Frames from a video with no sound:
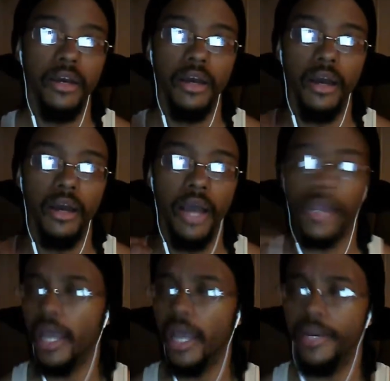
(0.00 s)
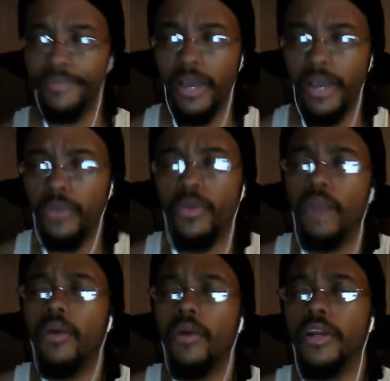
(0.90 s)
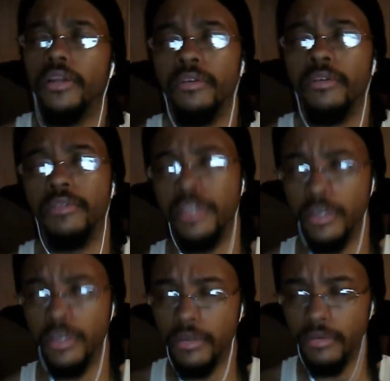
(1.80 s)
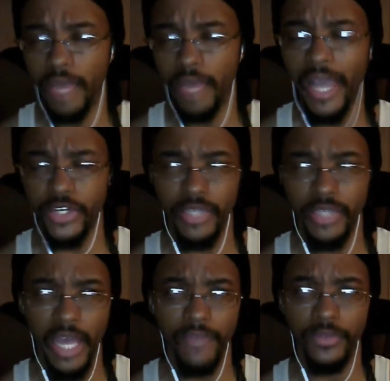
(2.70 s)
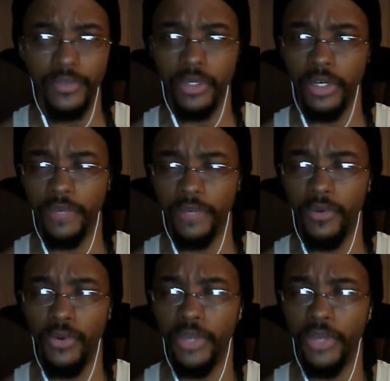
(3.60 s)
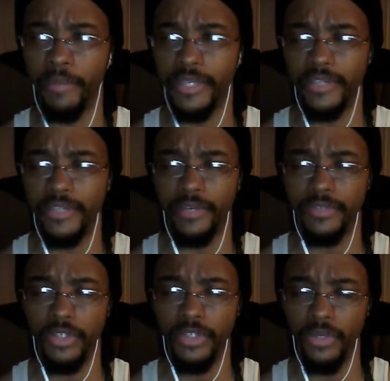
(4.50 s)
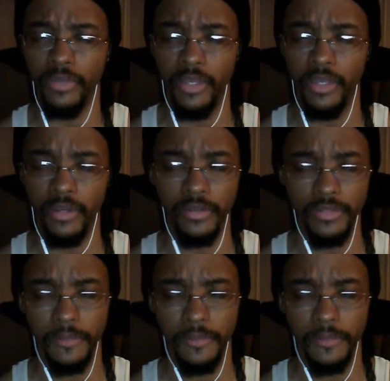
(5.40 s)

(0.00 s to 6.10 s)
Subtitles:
I kind of found where I wanted to actually have a good enough hold on myself to do things.